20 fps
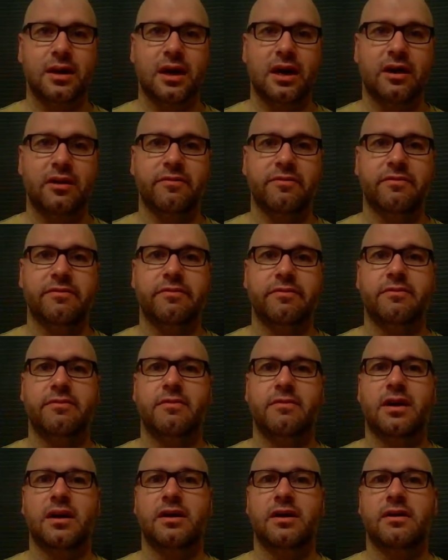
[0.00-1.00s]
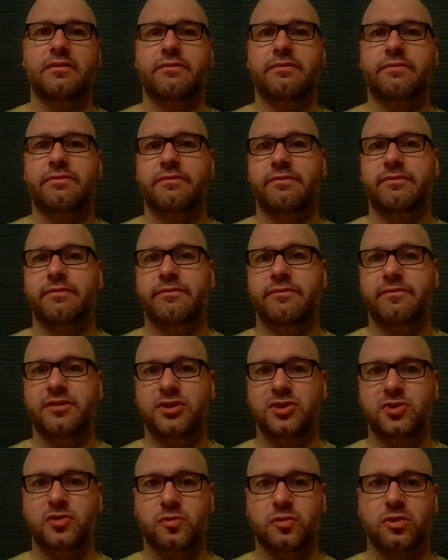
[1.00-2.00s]
of
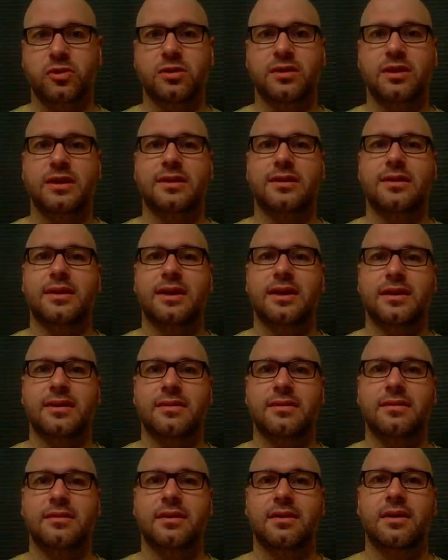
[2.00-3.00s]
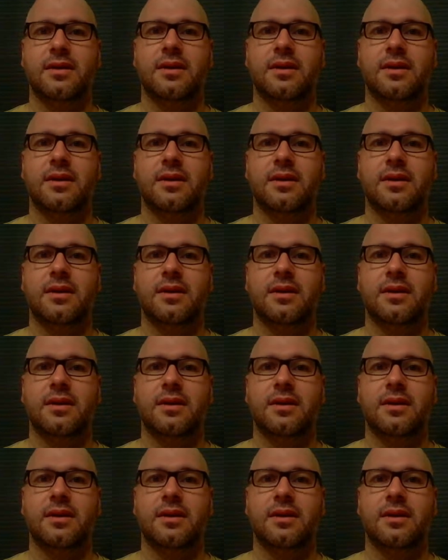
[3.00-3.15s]
visual and